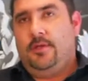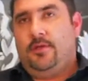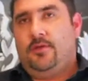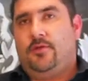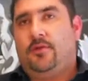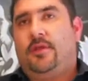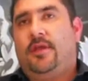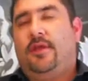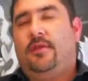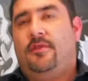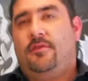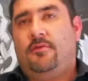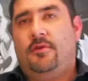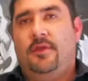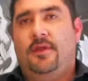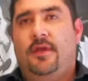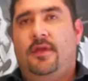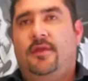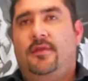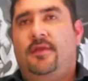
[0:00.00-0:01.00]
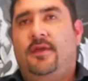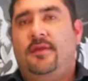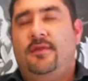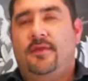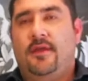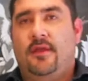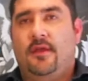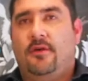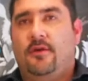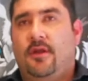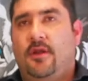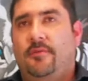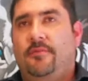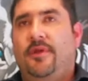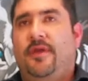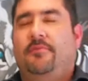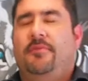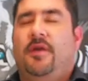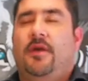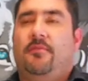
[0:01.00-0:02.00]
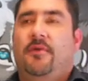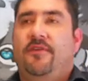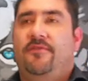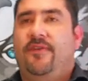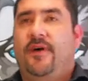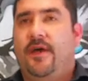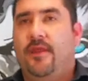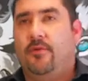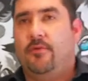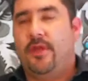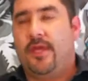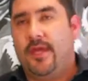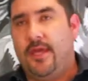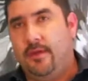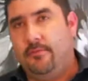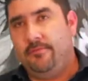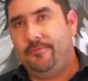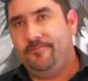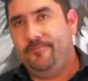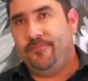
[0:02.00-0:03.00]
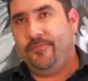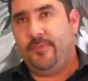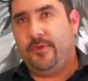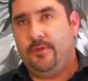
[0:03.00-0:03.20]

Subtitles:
So they stayed in Colombia. Me and my father, we came